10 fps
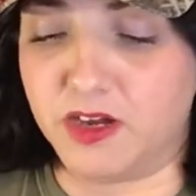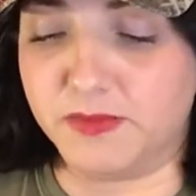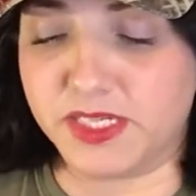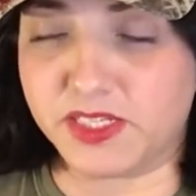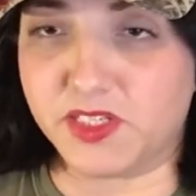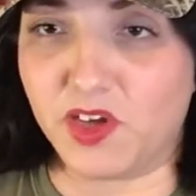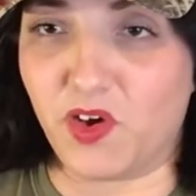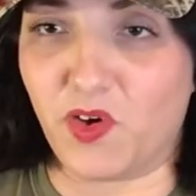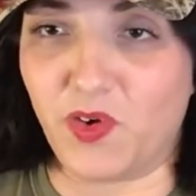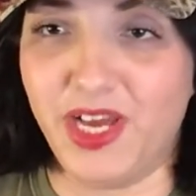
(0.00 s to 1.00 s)

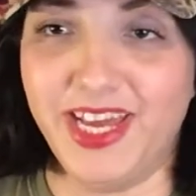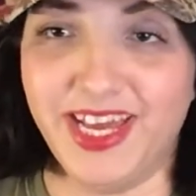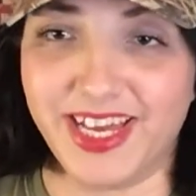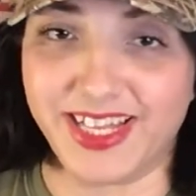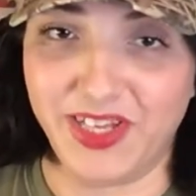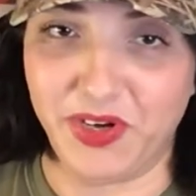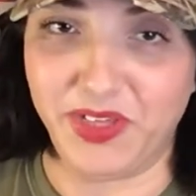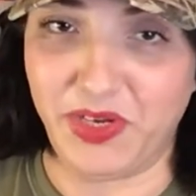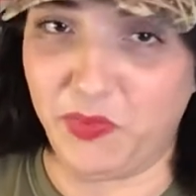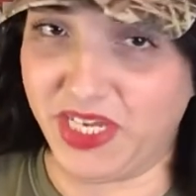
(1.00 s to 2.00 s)
So
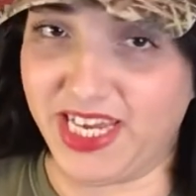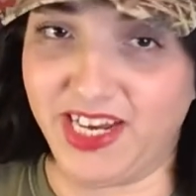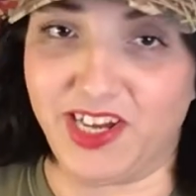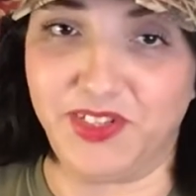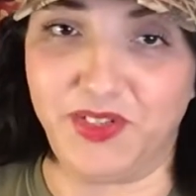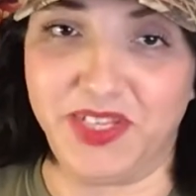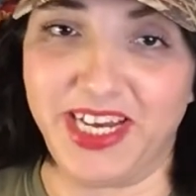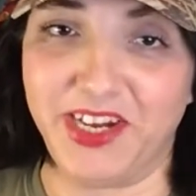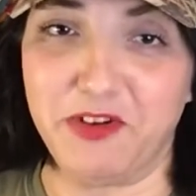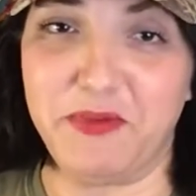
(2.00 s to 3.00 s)
clearly we cannot do
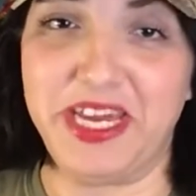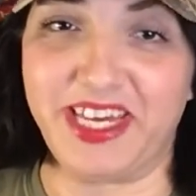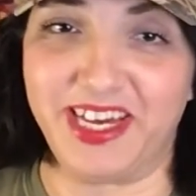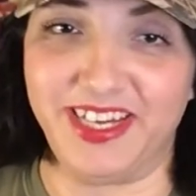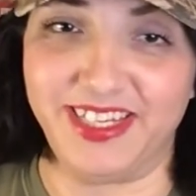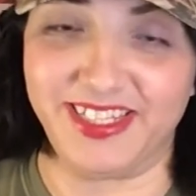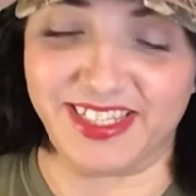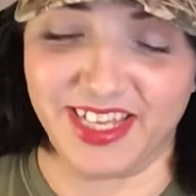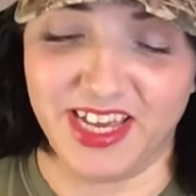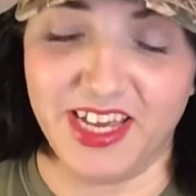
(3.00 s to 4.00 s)
that here because
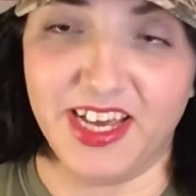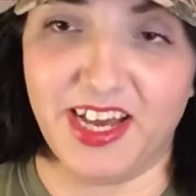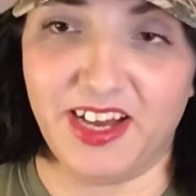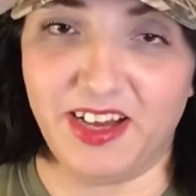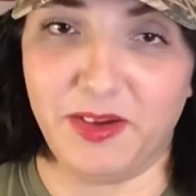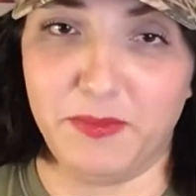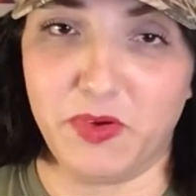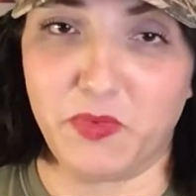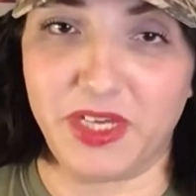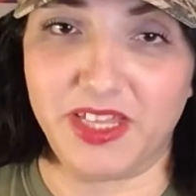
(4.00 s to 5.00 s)

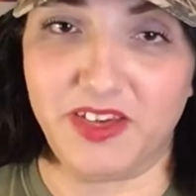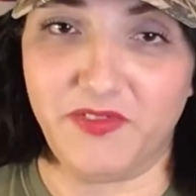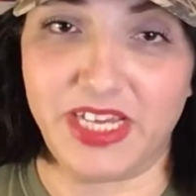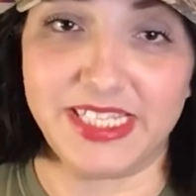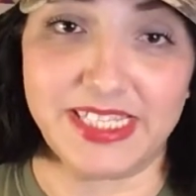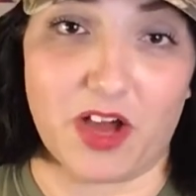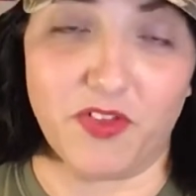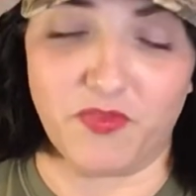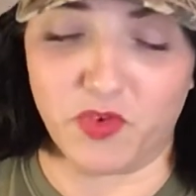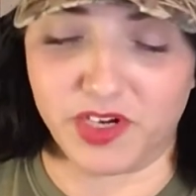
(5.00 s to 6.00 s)
we live in South
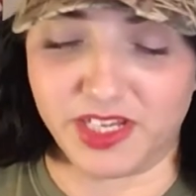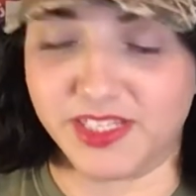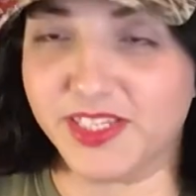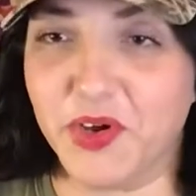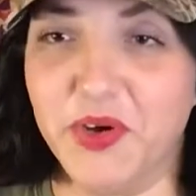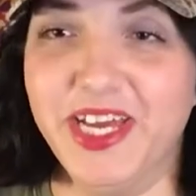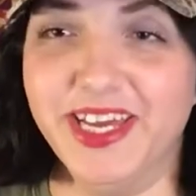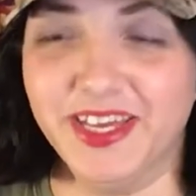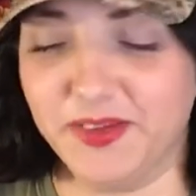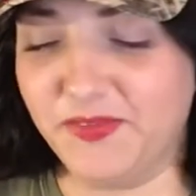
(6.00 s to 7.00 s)
Florida, so
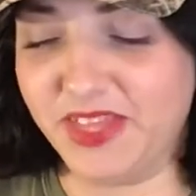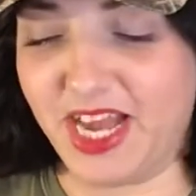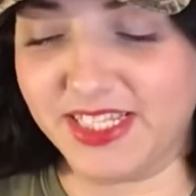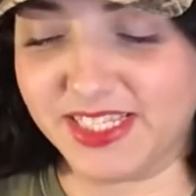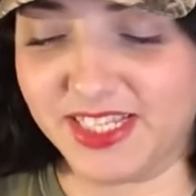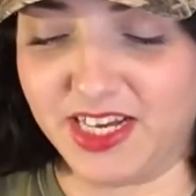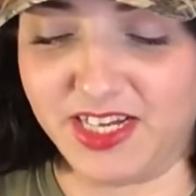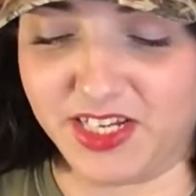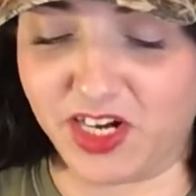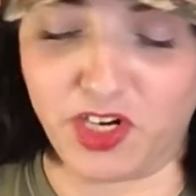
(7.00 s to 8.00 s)
that's
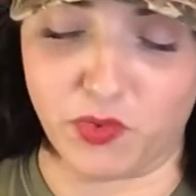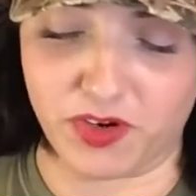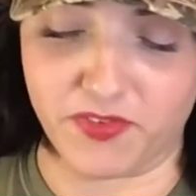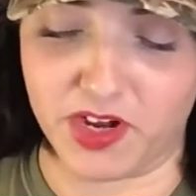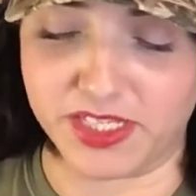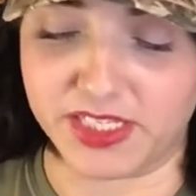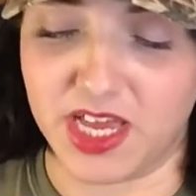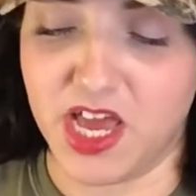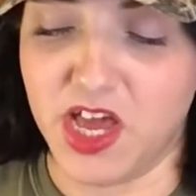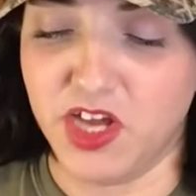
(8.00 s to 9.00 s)
not going to work for us.
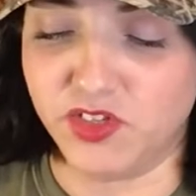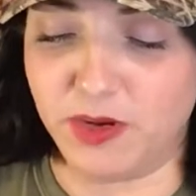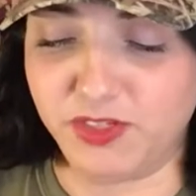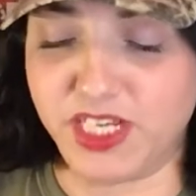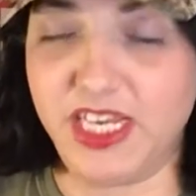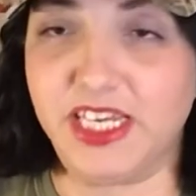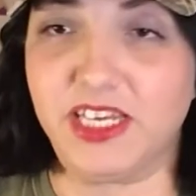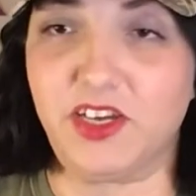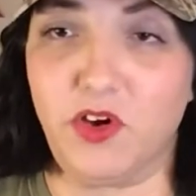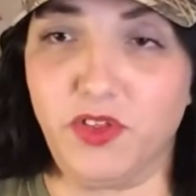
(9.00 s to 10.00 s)
So I'm just going to
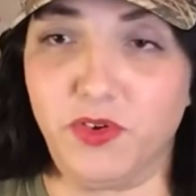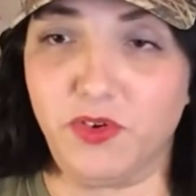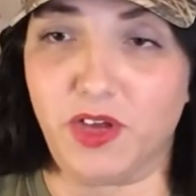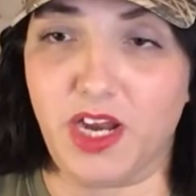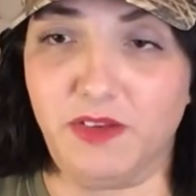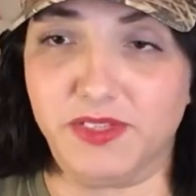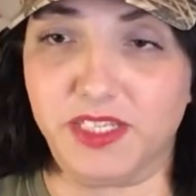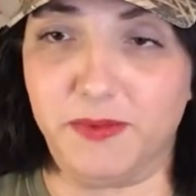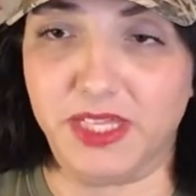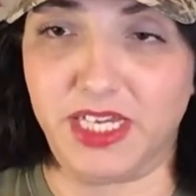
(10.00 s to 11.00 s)
go through kind of
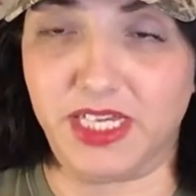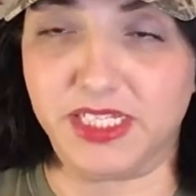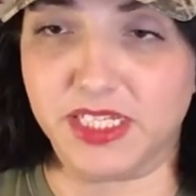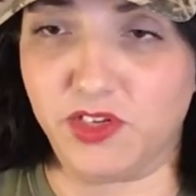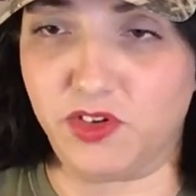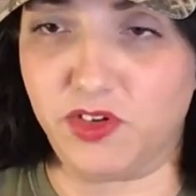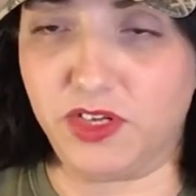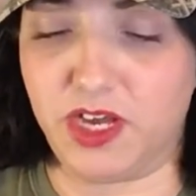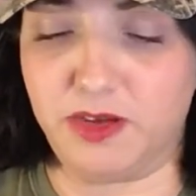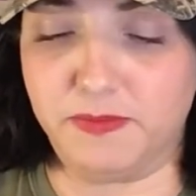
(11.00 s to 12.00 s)
some of these
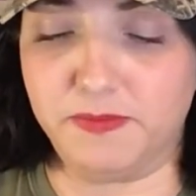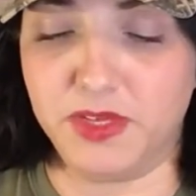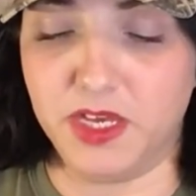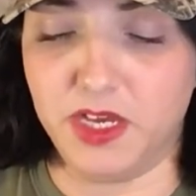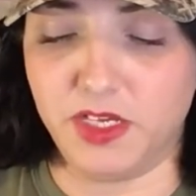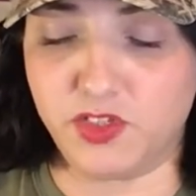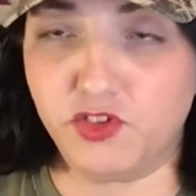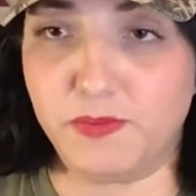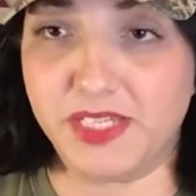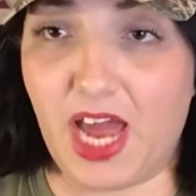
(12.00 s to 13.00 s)
little
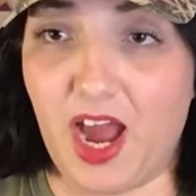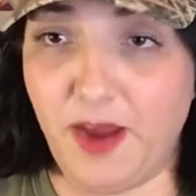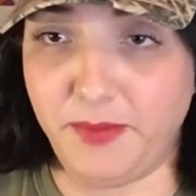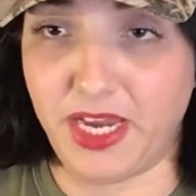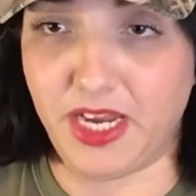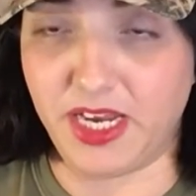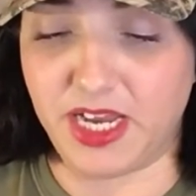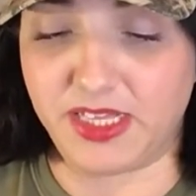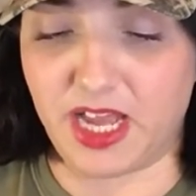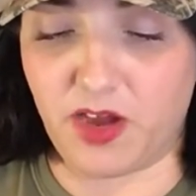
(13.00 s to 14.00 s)
strips that I made,
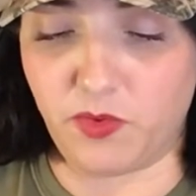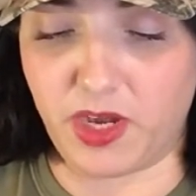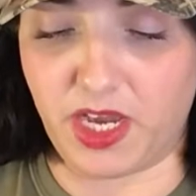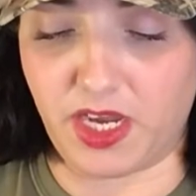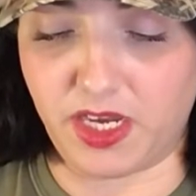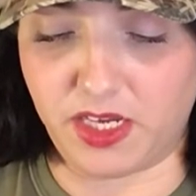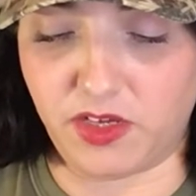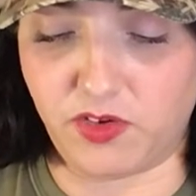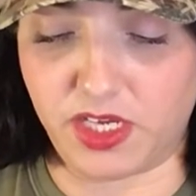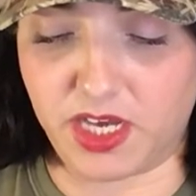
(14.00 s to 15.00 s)
and that way
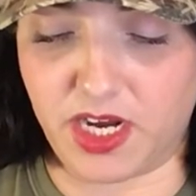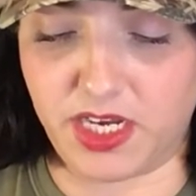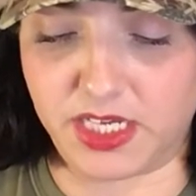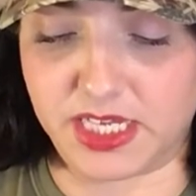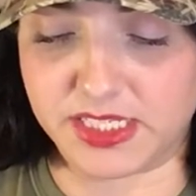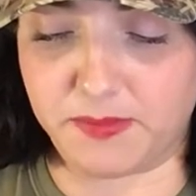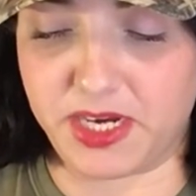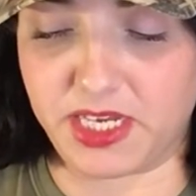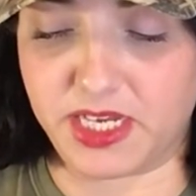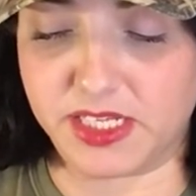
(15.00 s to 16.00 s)
you can kind of get some
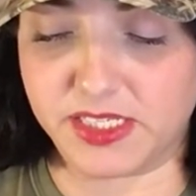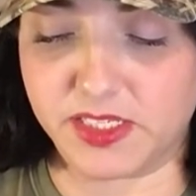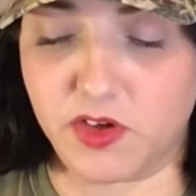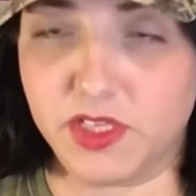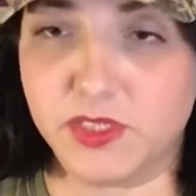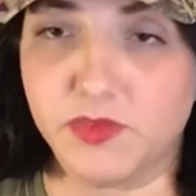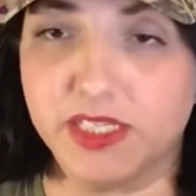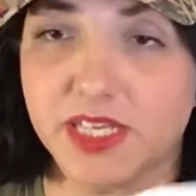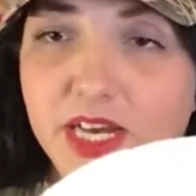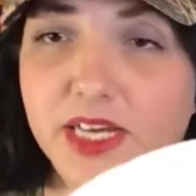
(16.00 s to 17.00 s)
ideas. So this one
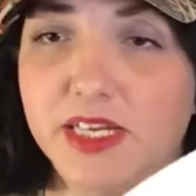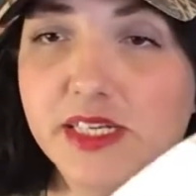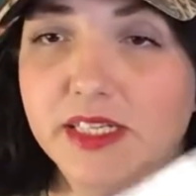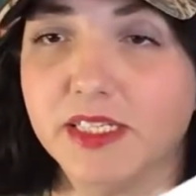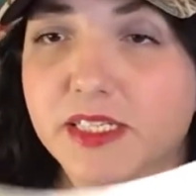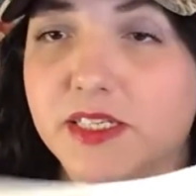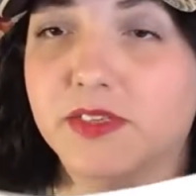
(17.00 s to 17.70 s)
says,